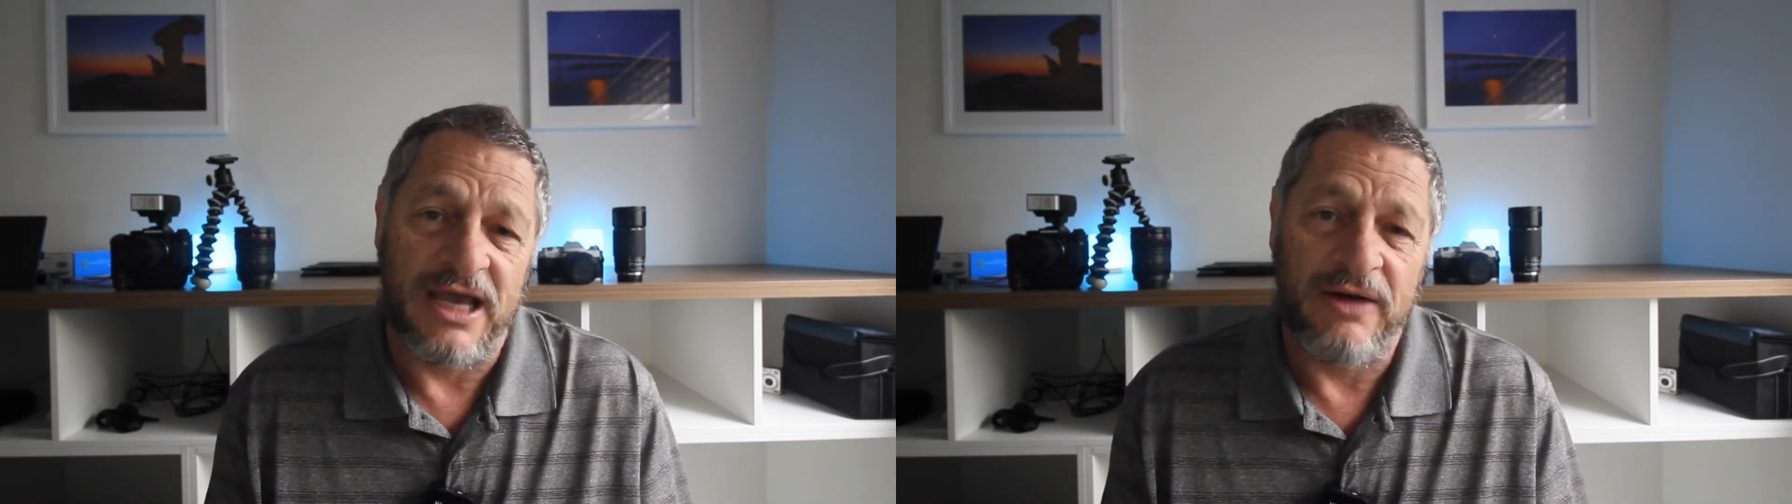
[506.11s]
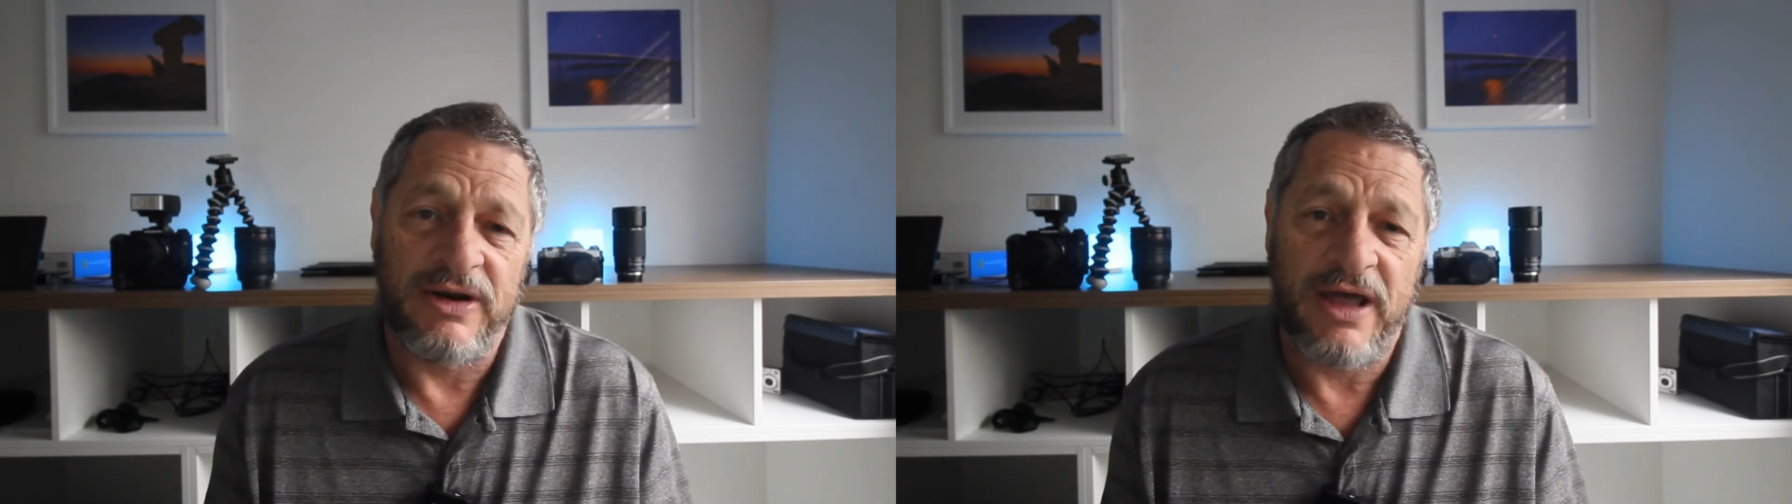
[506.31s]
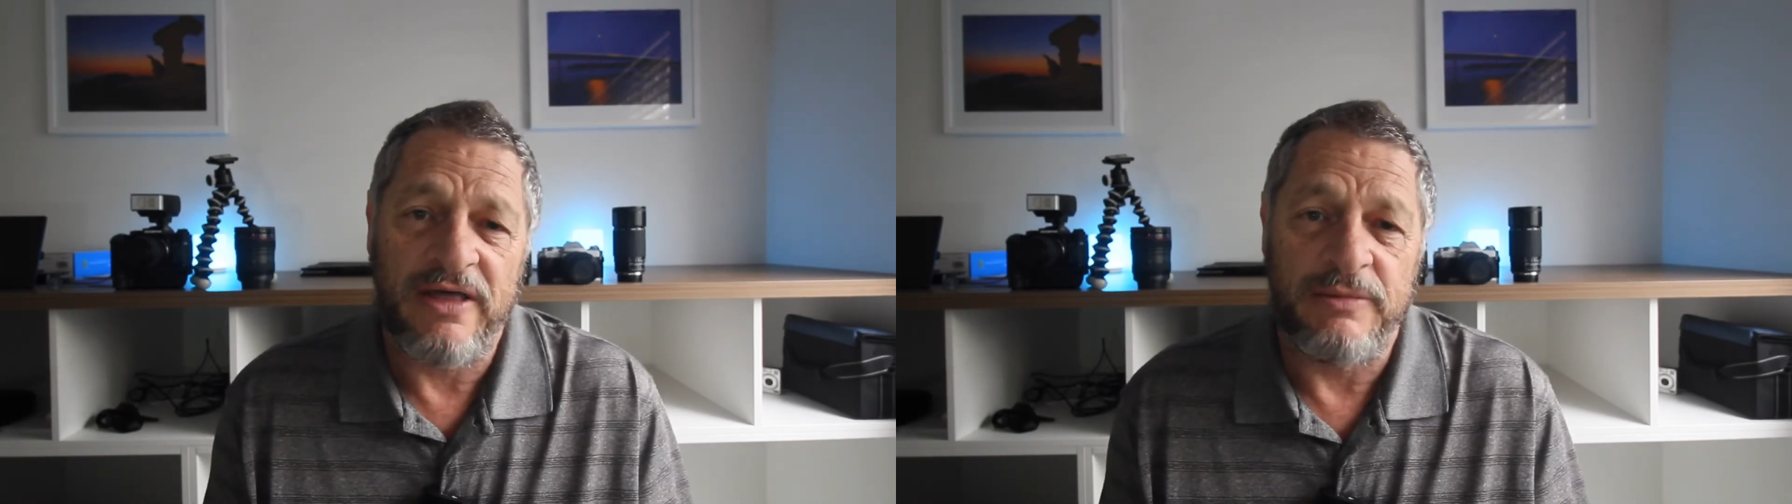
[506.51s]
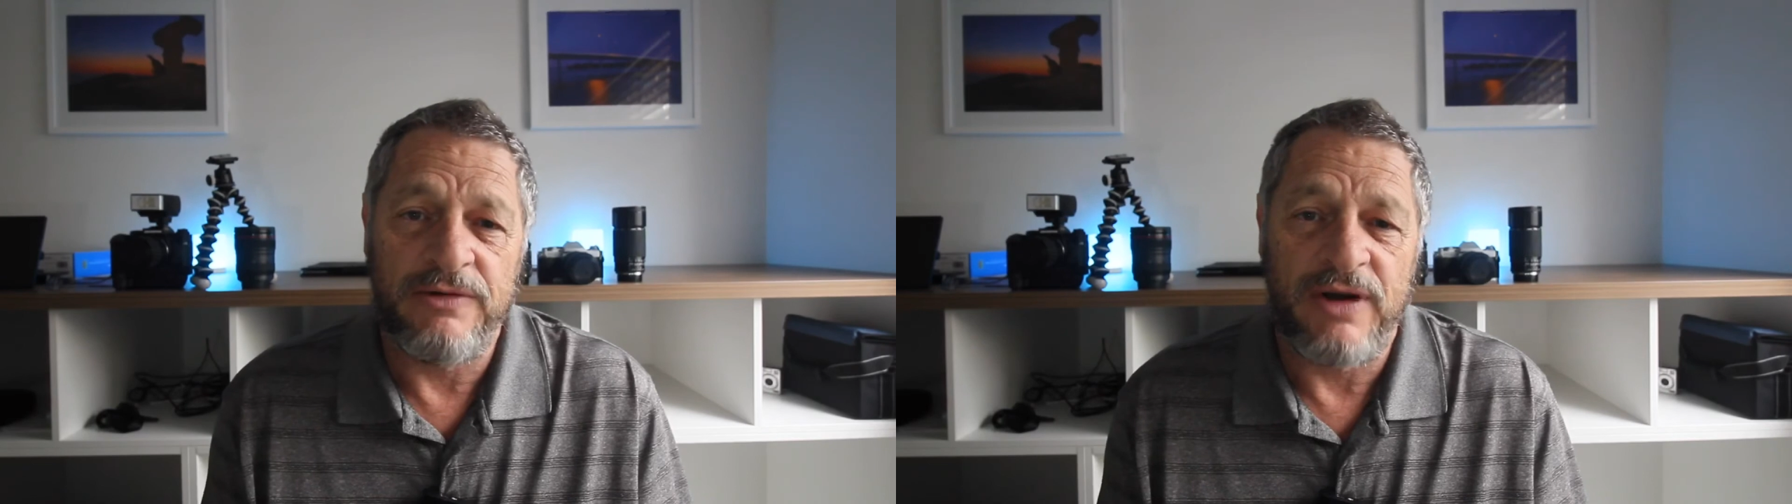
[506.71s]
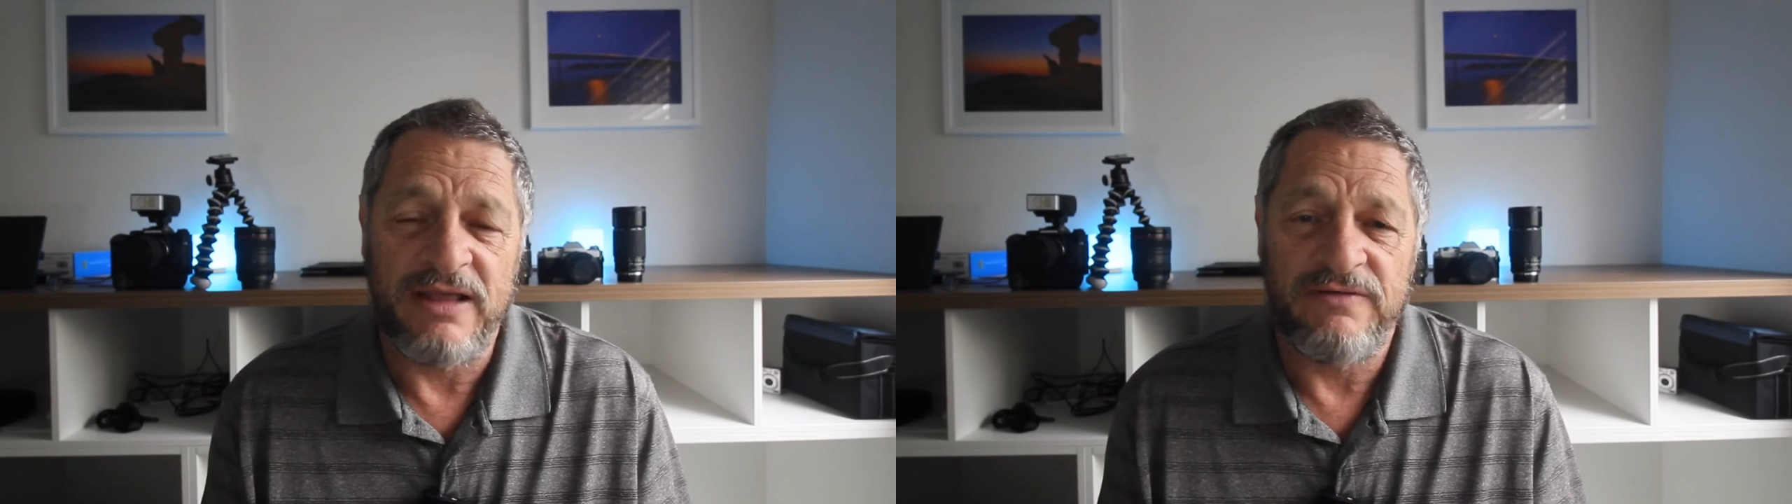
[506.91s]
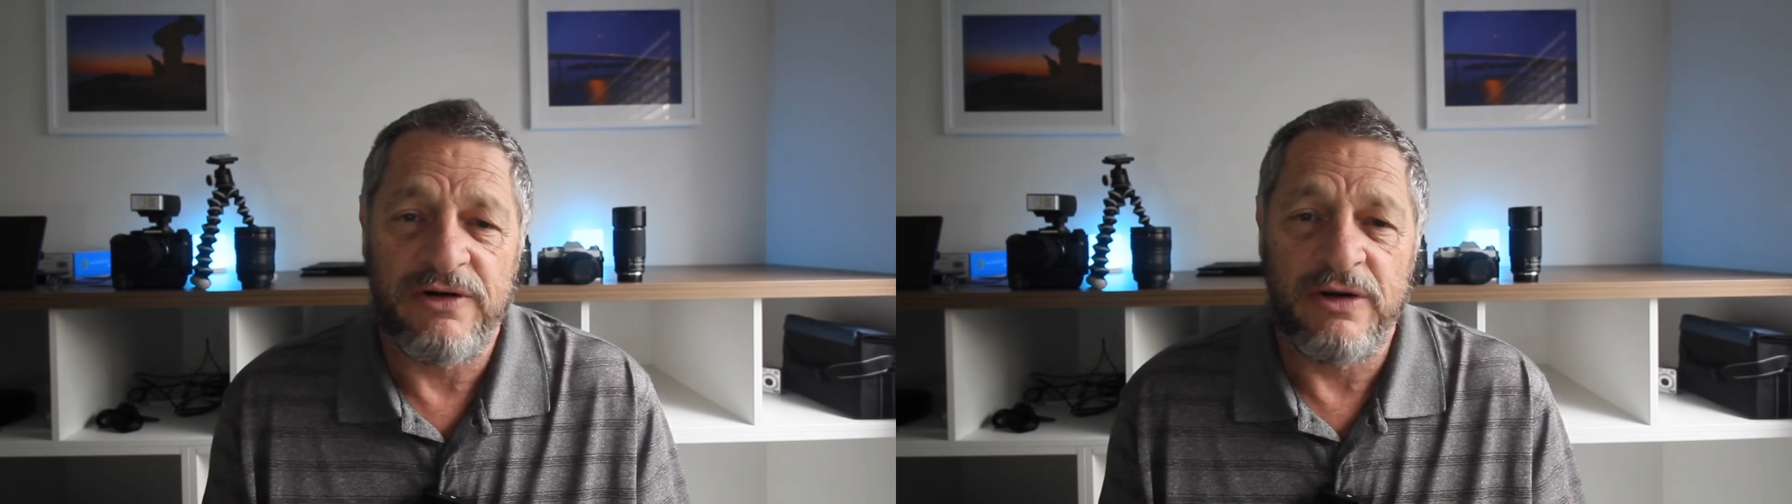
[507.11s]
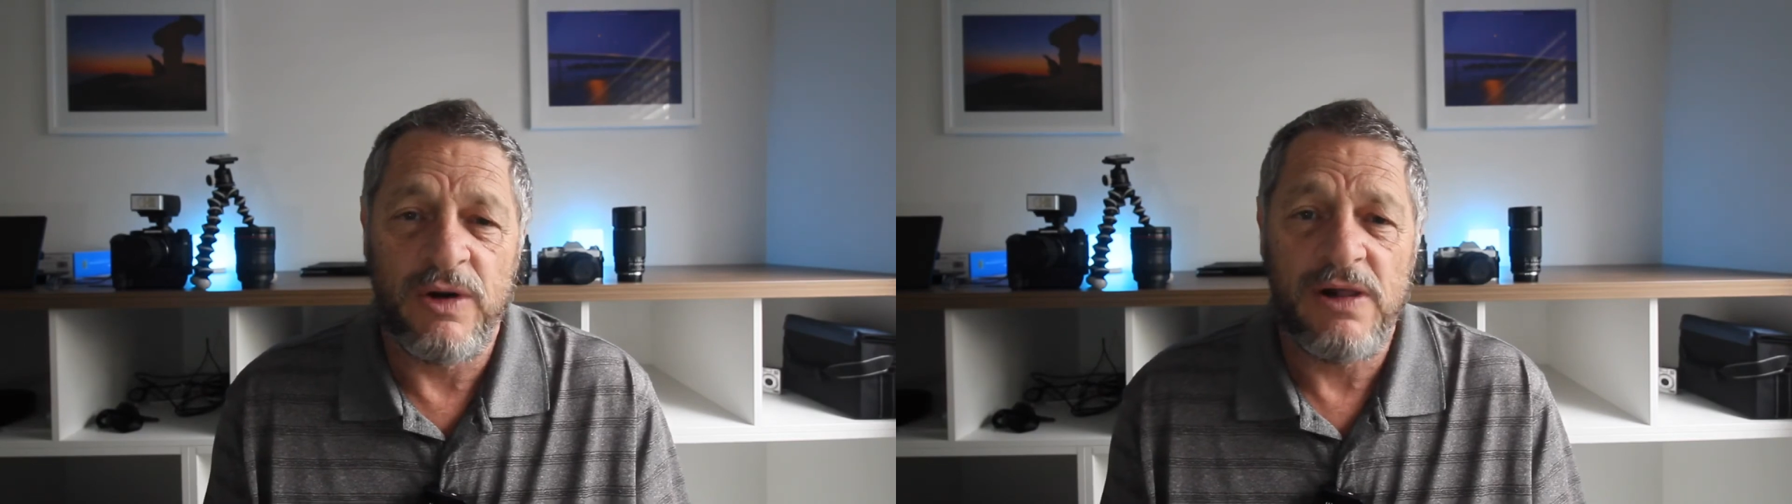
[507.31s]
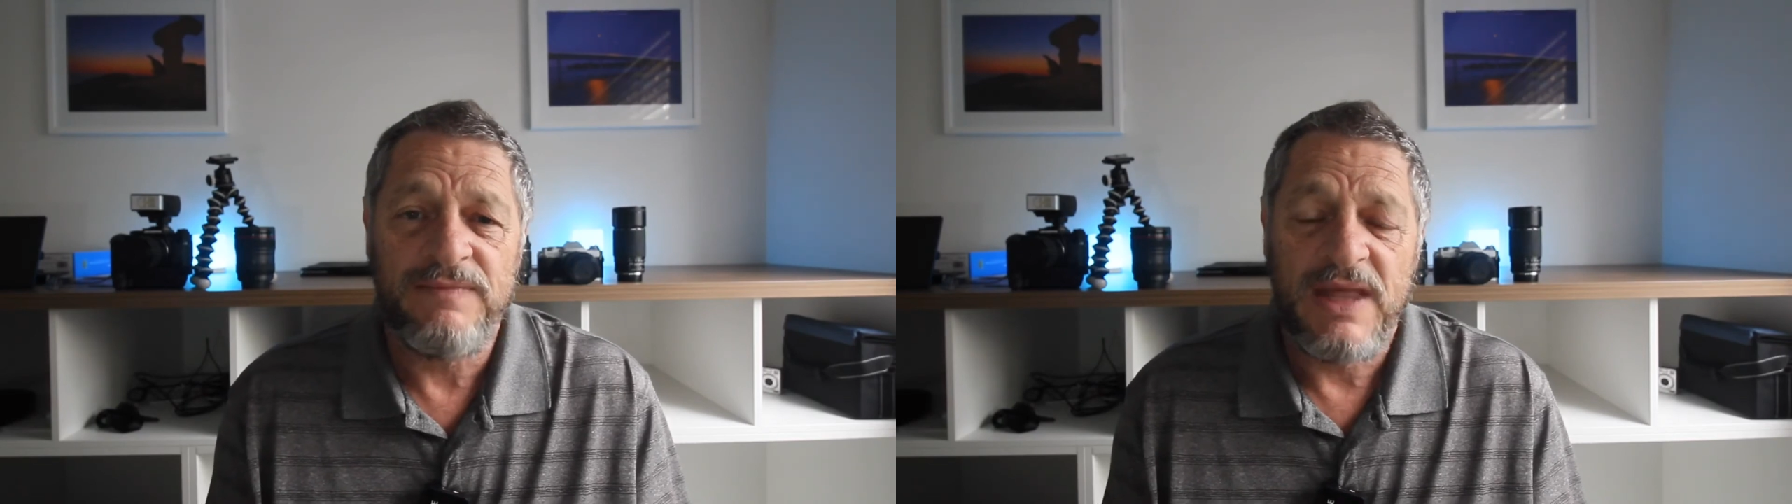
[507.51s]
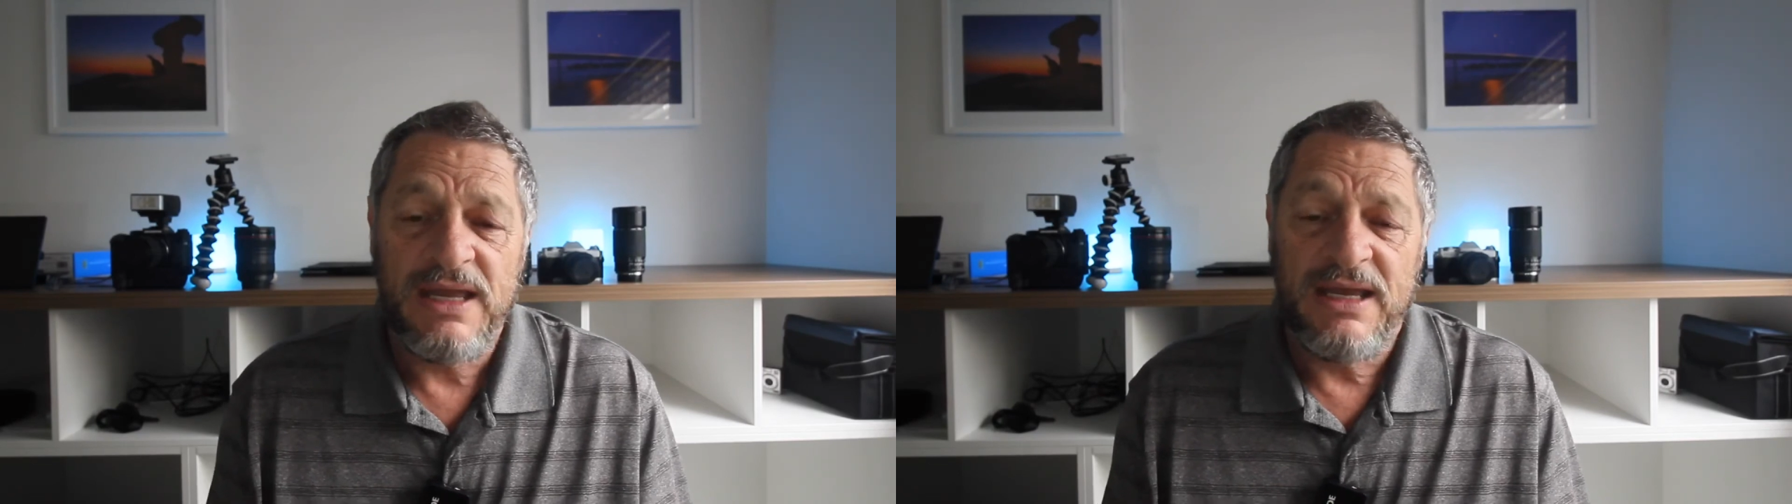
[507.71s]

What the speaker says: I know they'll be running very well,